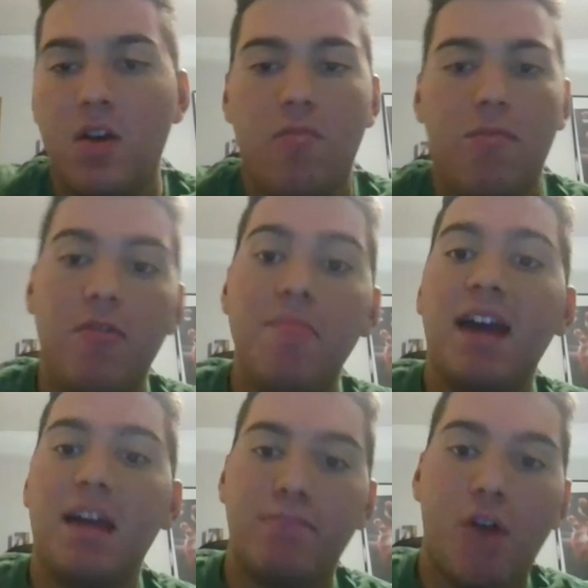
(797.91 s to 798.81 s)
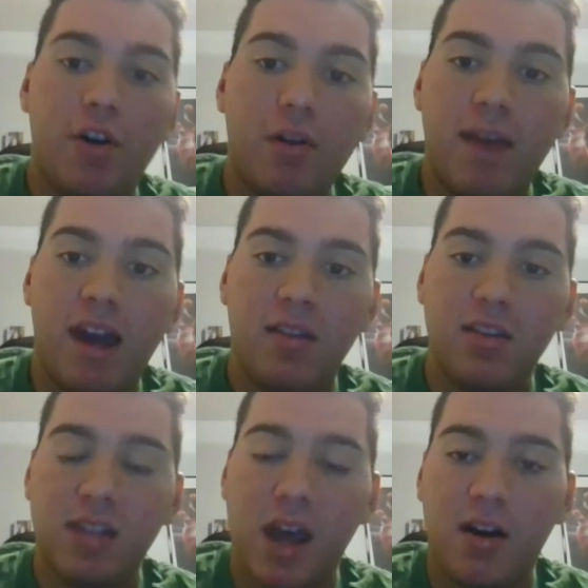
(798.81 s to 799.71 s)
Well, we might get Parker back this
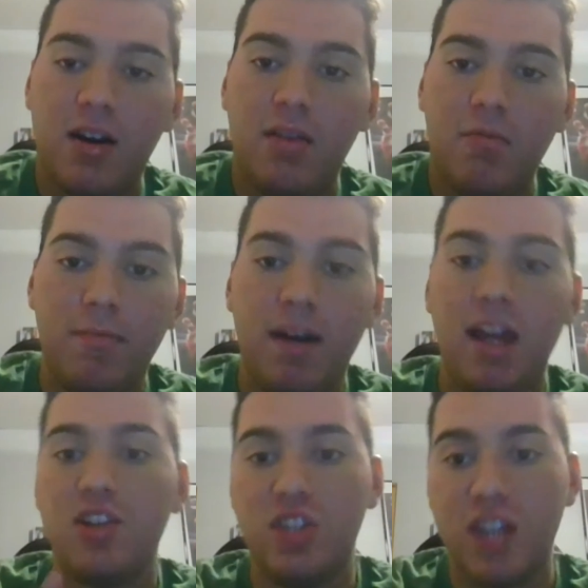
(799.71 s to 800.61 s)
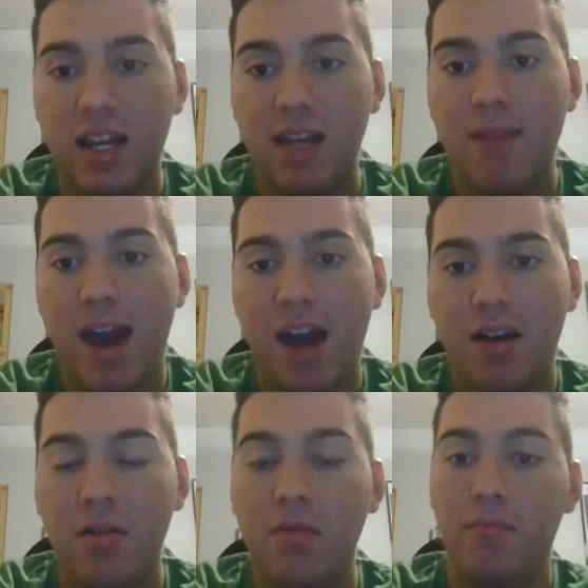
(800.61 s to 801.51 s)
Saturday. We might get Gesicki back,
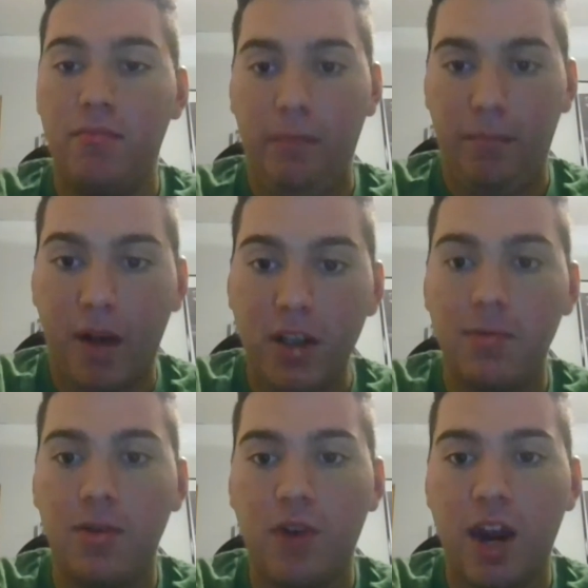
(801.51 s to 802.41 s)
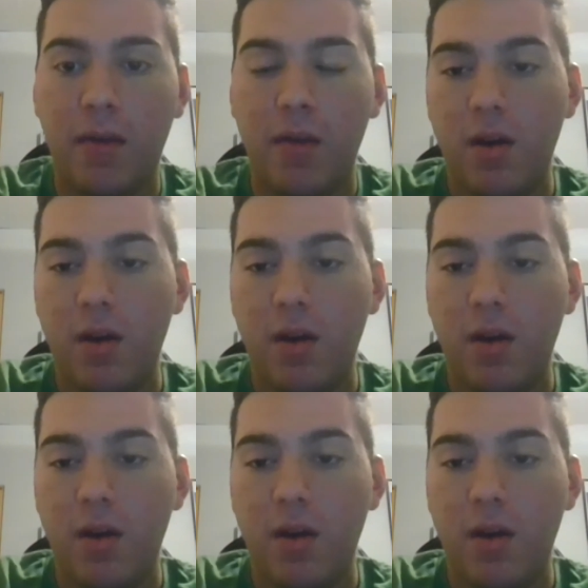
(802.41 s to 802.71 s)
possibly Grant.